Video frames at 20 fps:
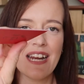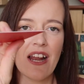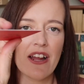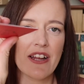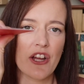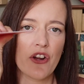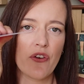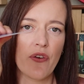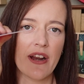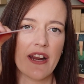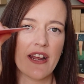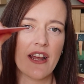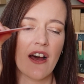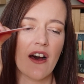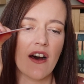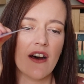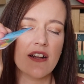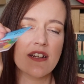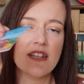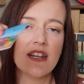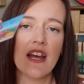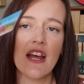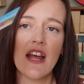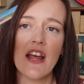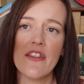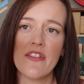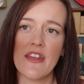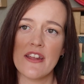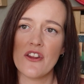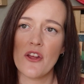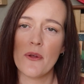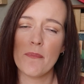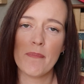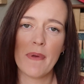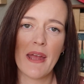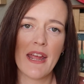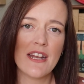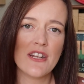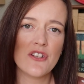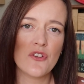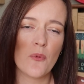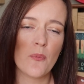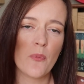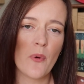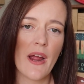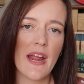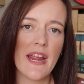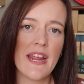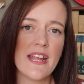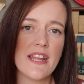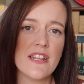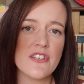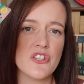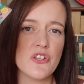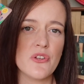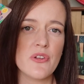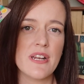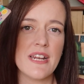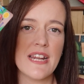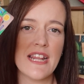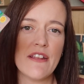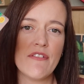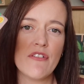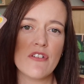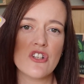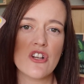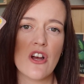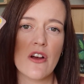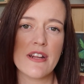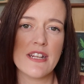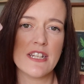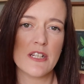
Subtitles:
like a credit card. They don't bend or break, so you can leave your child